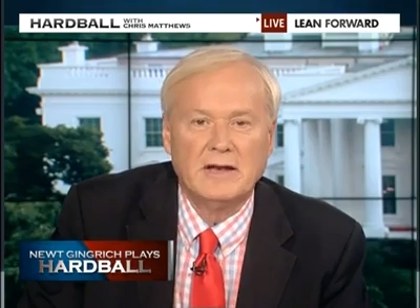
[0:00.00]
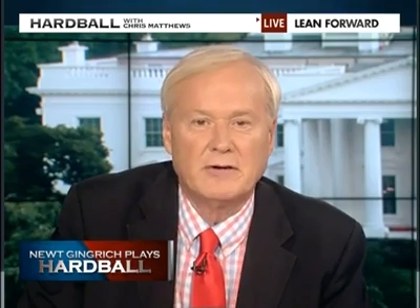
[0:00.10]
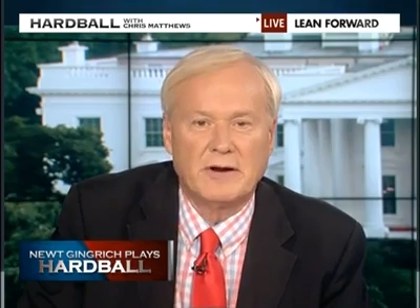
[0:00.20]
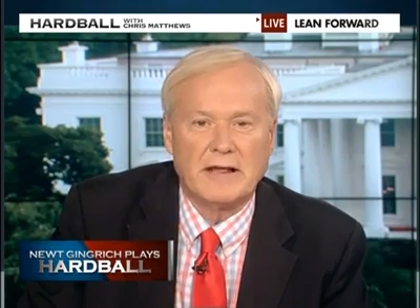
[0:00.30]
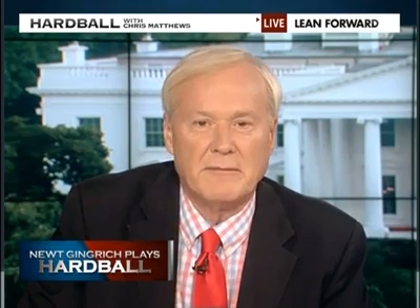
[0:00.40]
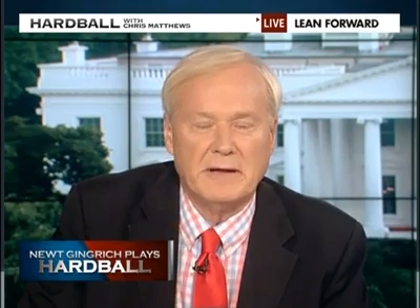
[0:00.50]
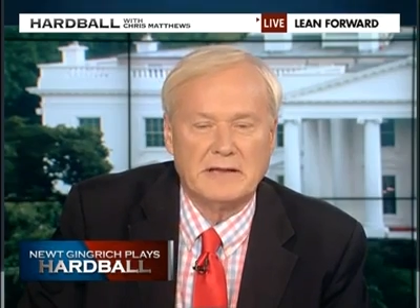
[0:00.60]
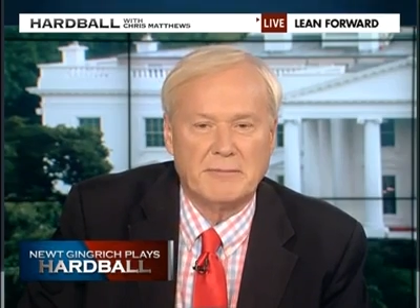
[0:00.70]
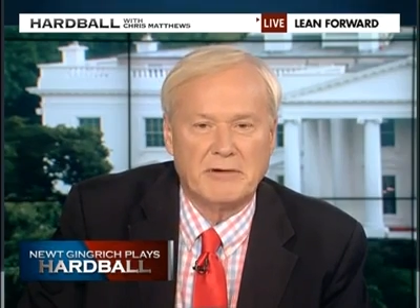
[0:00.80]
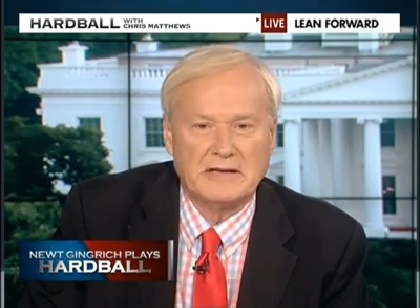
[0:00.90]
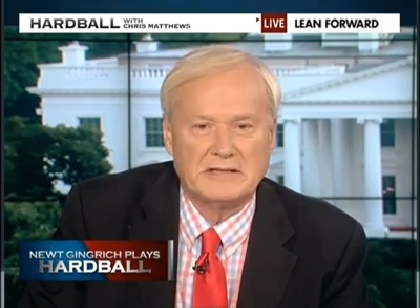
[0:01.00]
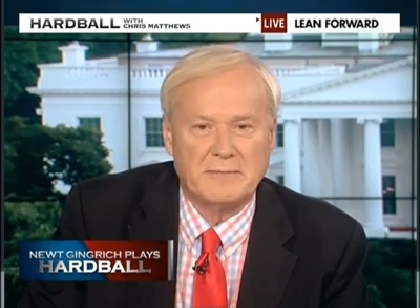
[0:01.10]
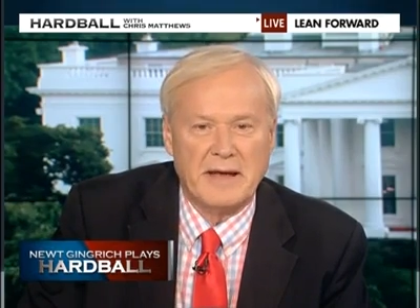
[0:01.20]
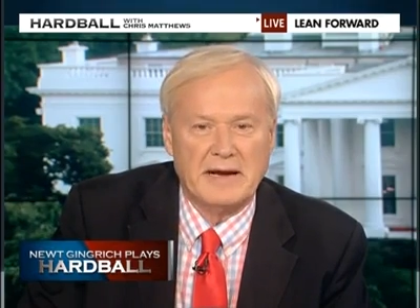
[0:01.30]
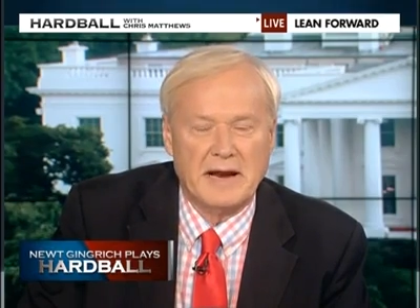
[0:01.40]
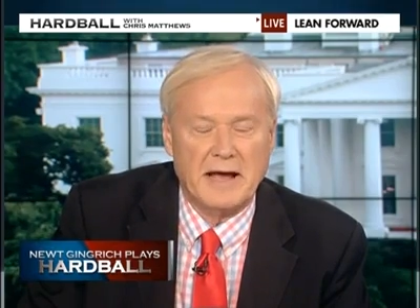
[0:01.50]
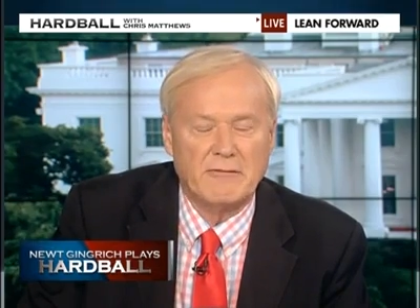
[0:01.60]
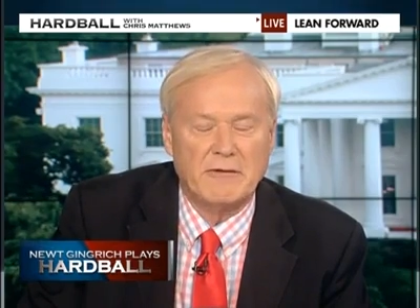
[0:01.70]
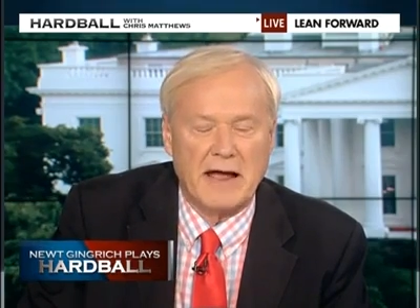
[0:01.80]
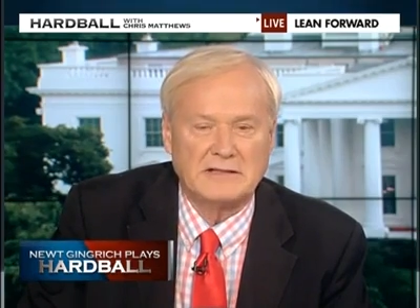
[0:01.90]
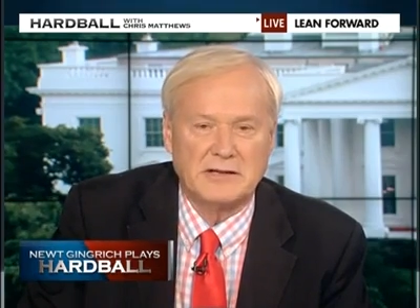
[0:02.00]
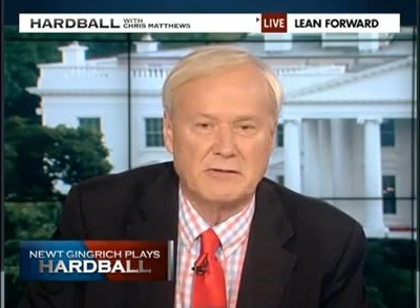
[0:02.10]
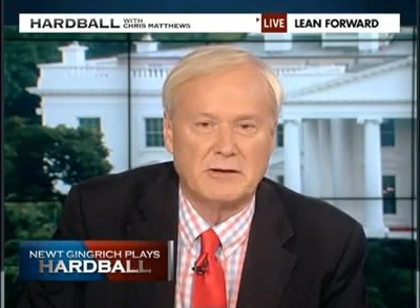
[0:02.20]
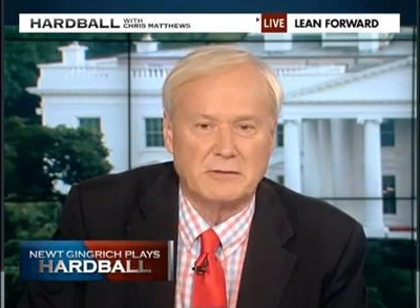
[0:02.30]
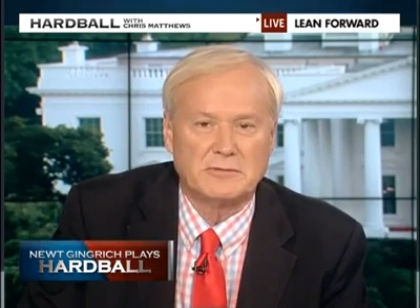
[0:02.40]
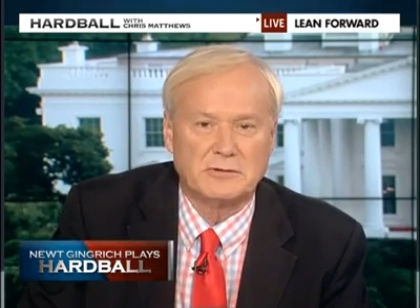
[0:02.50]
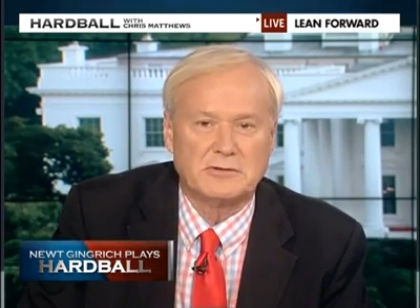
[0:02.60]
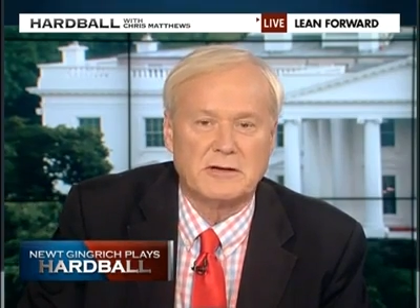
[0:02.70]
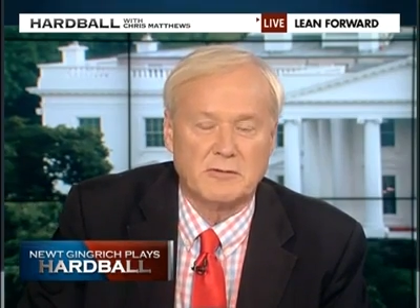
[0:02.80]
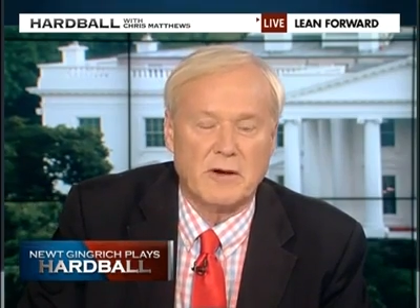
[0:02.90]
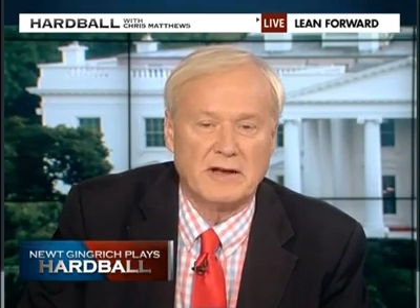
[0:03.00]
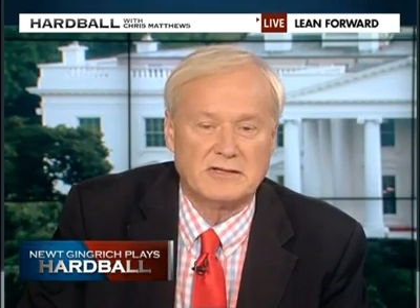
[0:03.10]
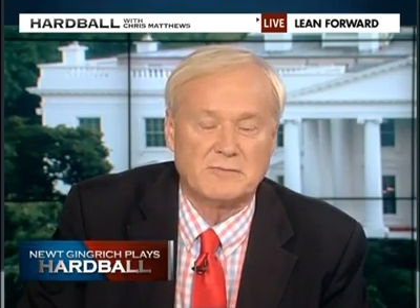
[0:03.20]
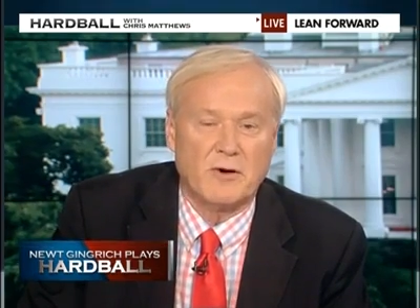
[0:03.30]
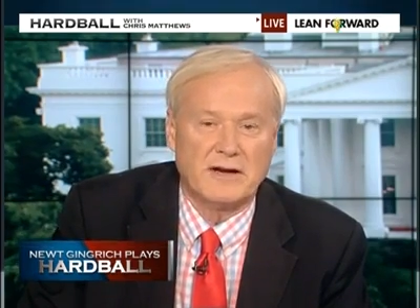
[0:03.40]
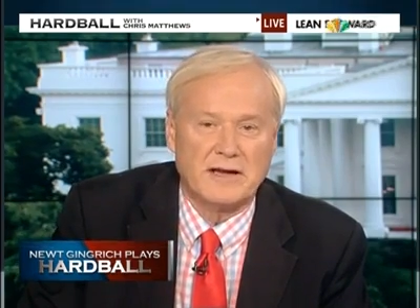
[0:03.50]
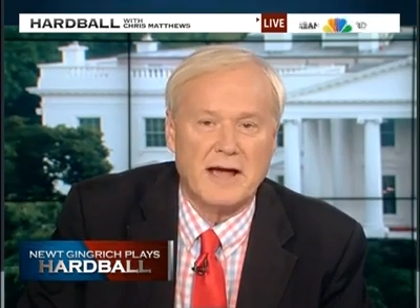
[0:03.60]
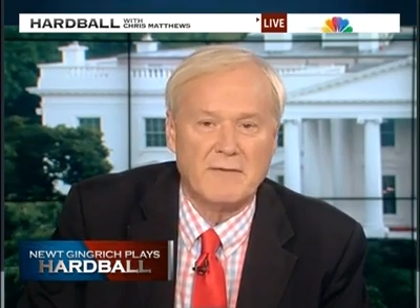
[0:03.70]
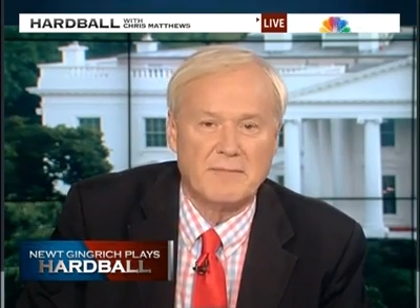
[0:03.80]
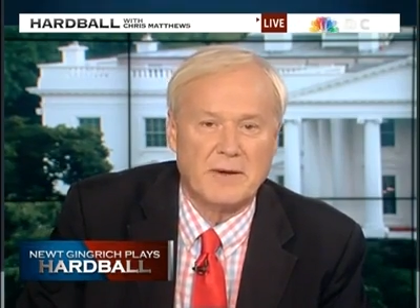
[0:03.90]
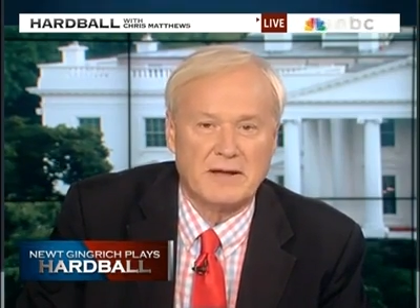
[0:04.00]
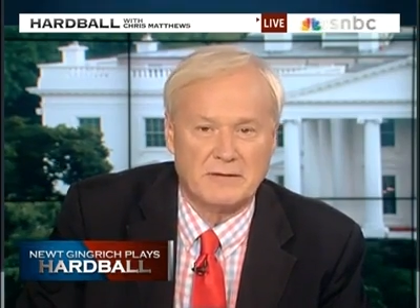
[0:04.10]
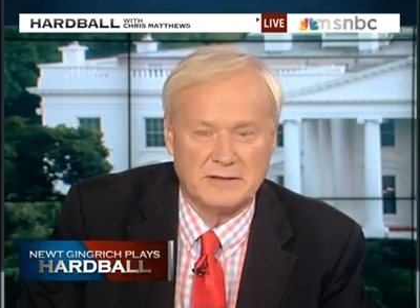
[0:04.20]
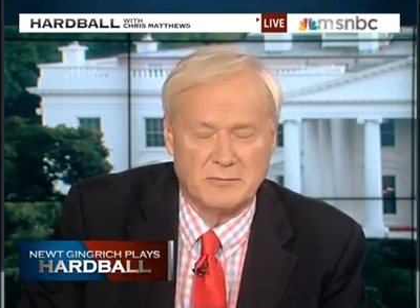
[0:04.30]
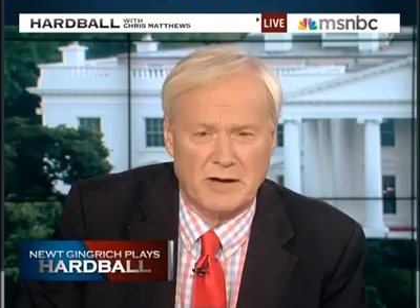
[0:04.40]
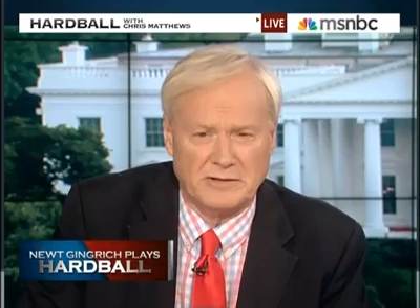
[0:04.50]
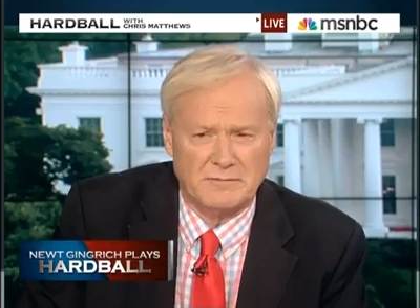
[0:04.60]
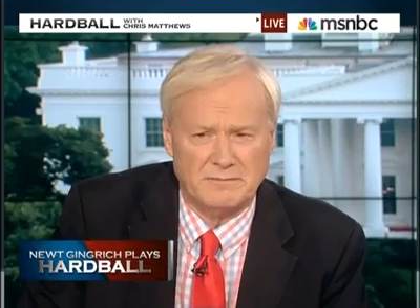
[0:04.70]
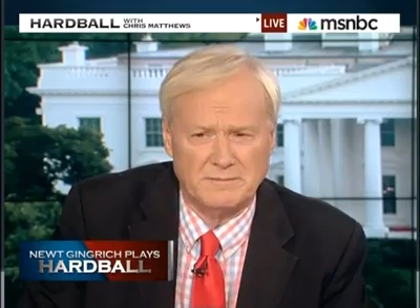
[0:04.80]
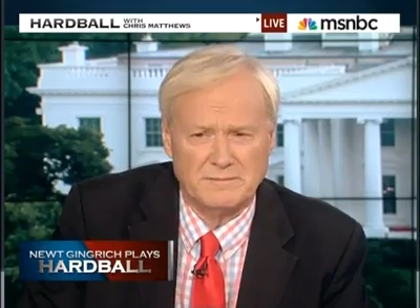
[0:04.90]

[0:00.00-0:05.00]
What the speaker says: during that Meet the Press debate, and I actually thought this was quite a smart comment by you. Let's watch it.